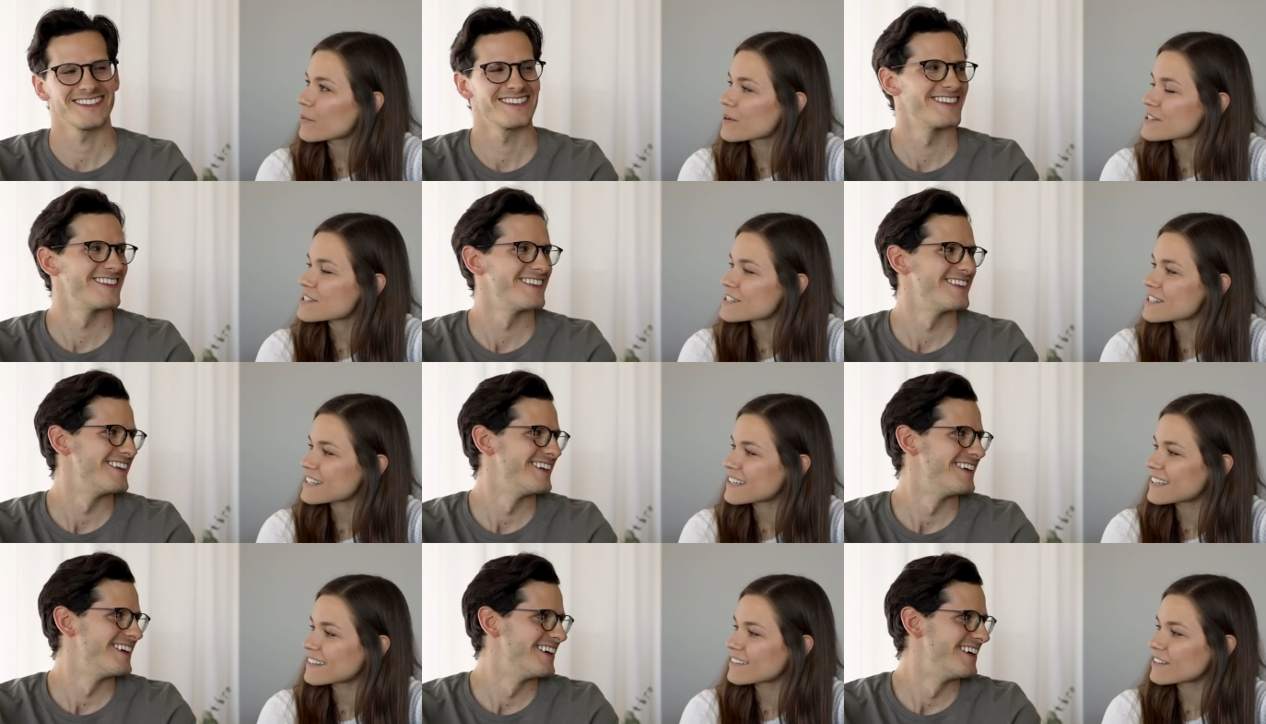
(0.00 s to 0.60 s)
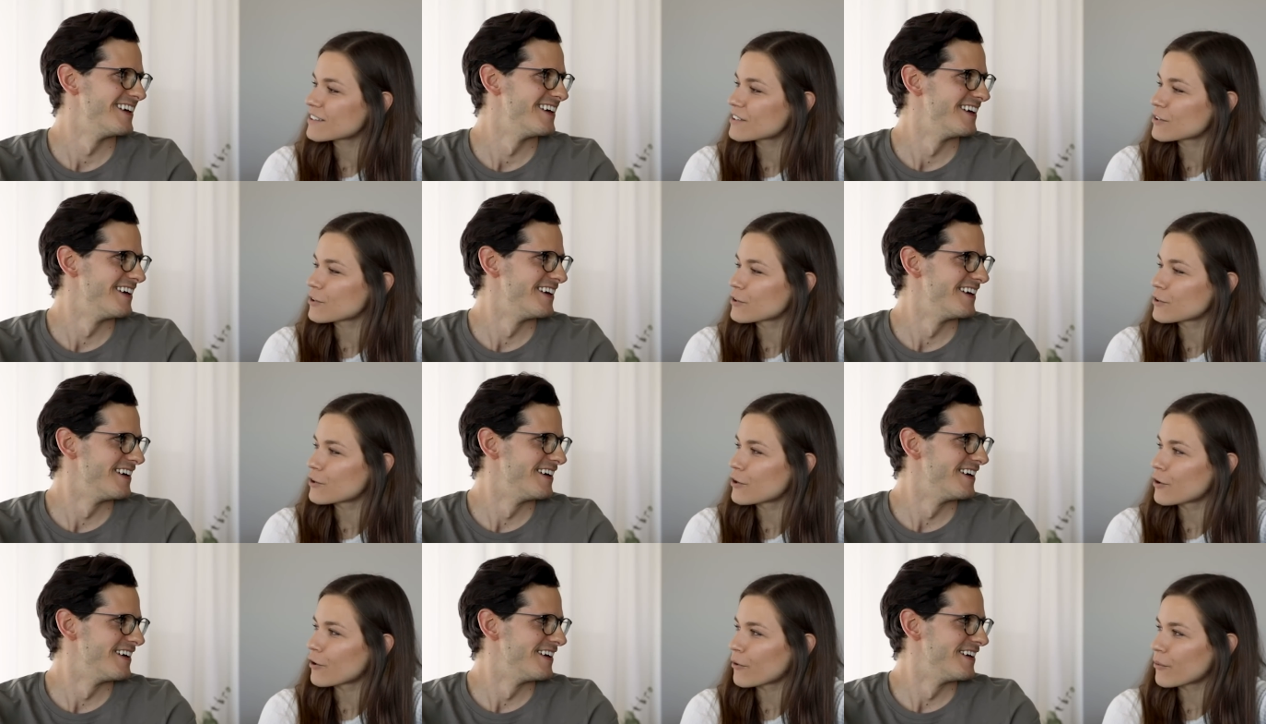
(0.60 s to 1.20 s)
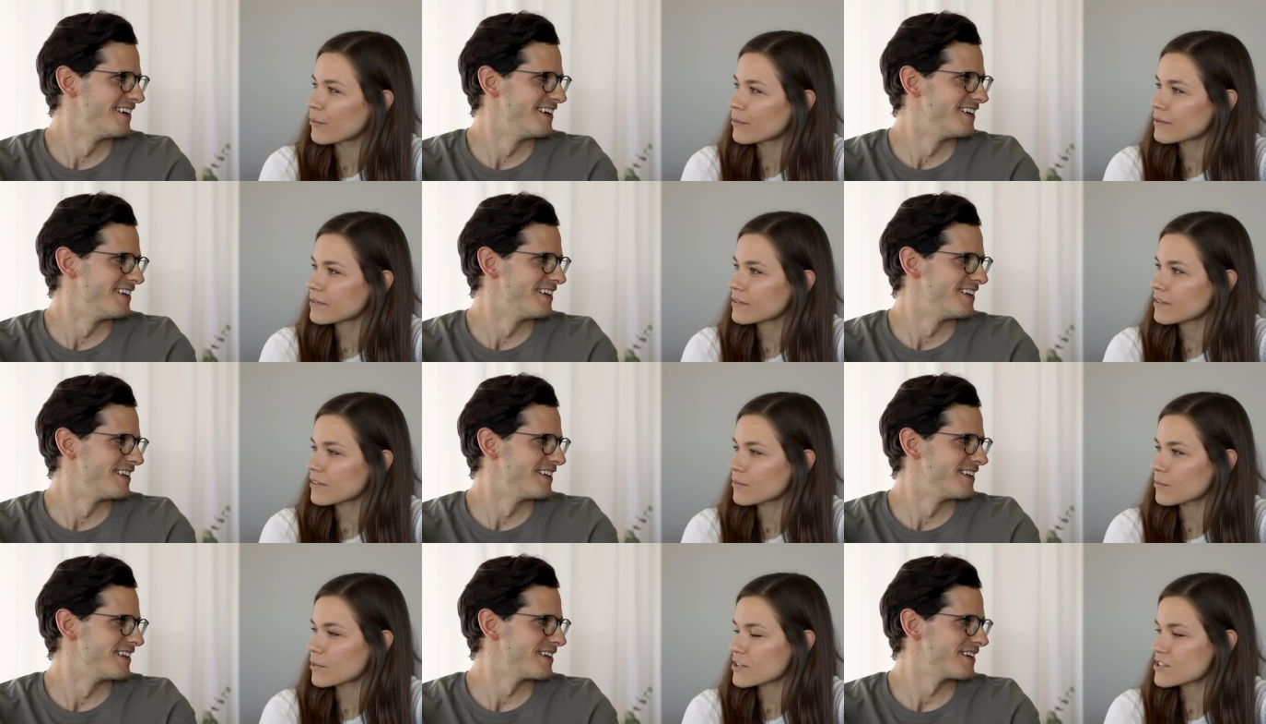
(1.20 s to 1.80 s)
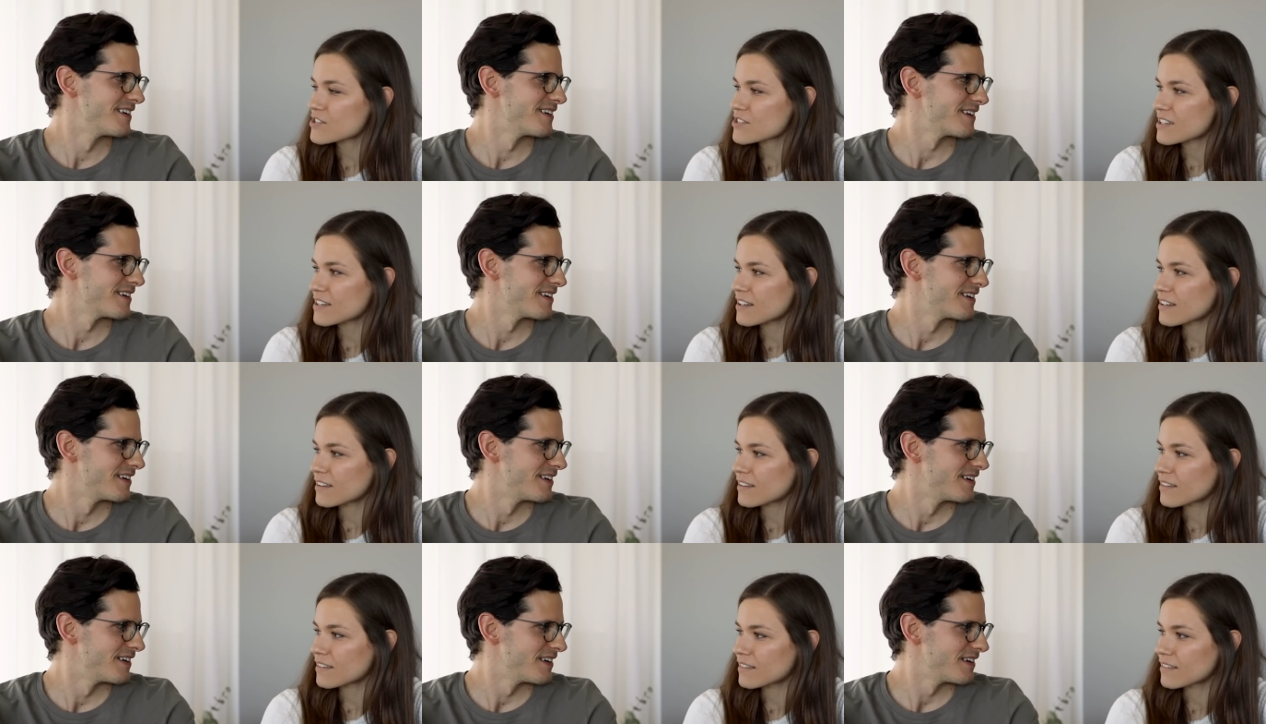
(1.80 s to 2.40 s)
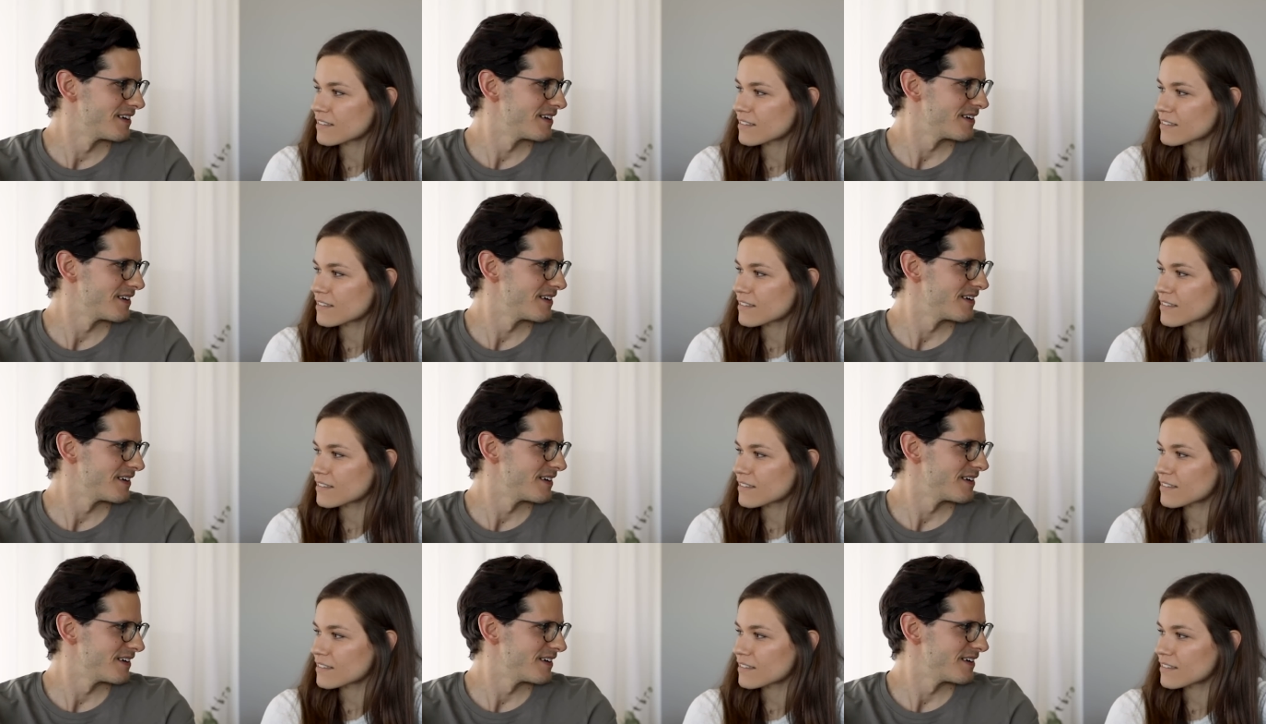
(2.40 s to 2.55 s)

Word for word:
Speaker 1: was she in the known? Was she in